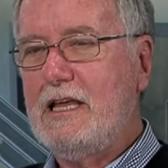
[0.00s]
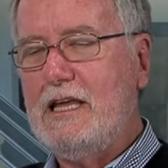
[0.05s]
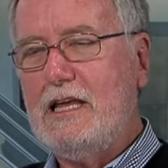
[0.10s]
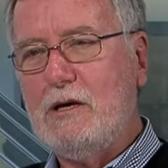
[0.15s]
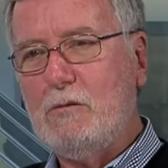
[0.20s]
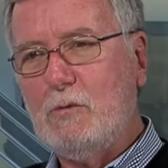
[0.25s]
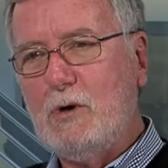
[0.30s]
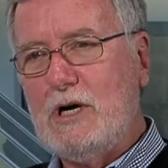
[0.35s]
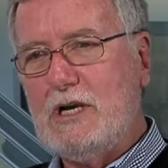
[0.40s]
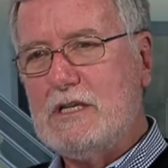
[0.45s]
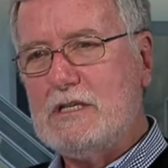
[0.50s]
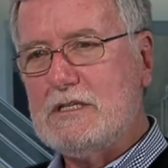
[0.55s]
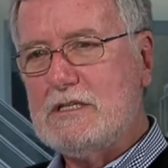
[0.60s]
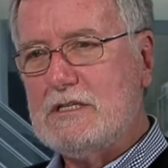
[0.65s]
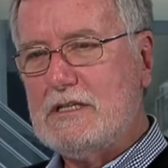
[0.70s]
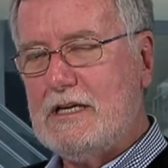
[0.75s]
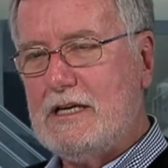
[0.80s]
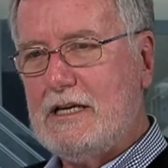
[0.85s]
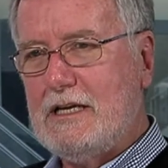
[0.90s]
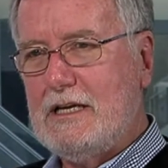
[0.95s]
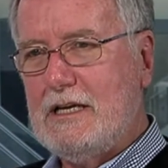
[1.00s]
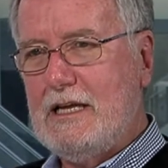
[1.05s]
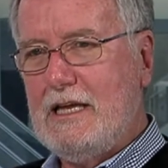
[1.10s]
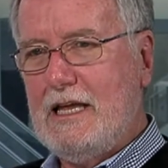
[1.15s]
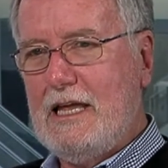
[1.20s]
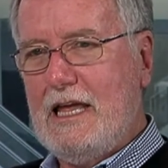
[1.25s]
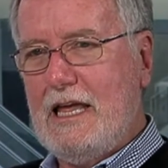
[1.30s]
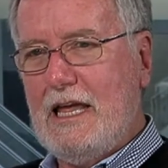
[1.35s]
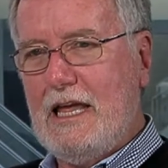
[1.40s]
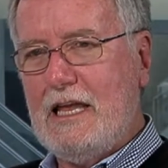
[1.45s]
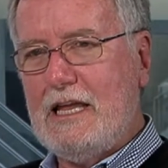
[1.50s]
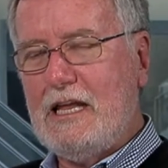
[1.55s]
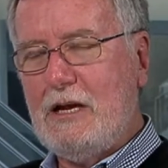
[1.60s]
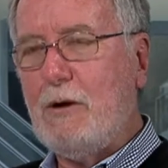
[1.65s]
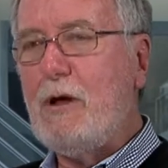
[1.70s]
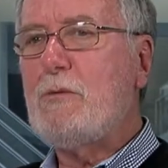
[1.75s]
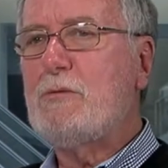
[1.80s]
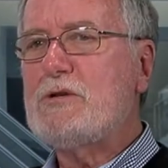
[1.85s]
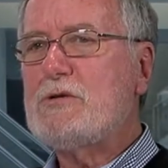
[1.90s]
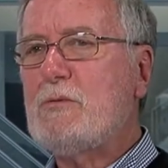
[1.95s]
It was, uh, you
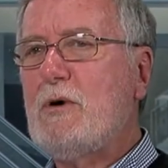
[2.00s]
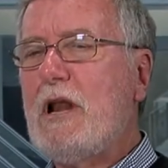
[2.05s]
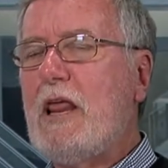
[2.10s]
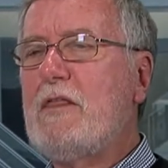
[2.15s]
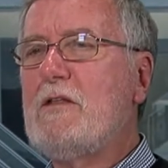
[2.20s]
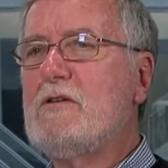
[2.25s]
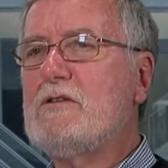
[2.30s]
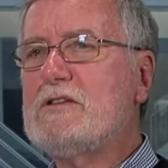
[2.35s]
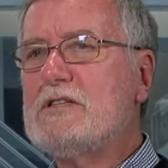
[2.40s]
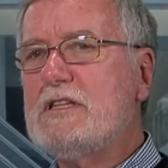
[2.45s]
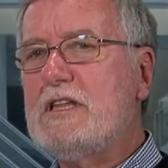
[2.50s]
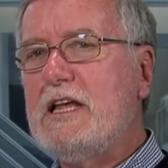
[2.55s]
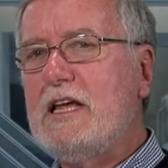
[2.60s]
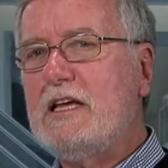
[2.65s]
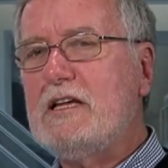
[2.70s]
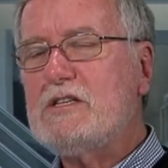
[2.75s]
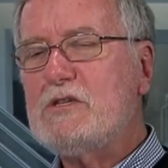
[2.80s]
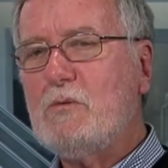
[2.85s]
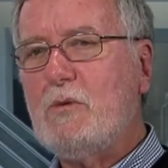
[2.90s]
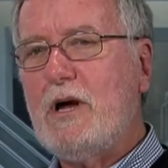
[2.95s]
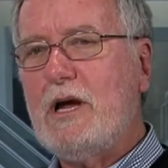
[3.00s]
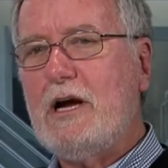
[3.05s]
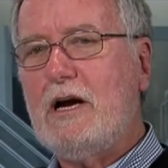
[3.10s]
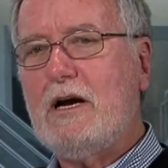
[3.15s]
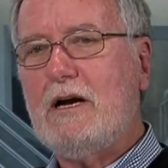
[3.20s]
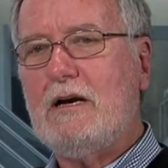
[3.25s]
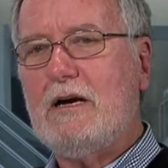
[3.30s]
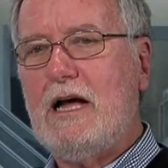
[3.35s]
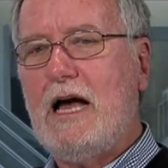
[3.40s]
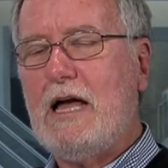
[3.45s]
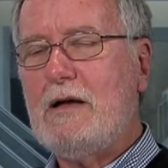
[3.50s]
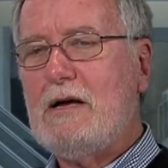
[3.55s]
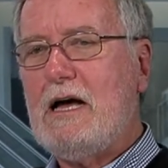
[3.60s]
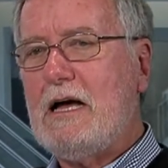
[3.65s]
know, it was one of those things where I,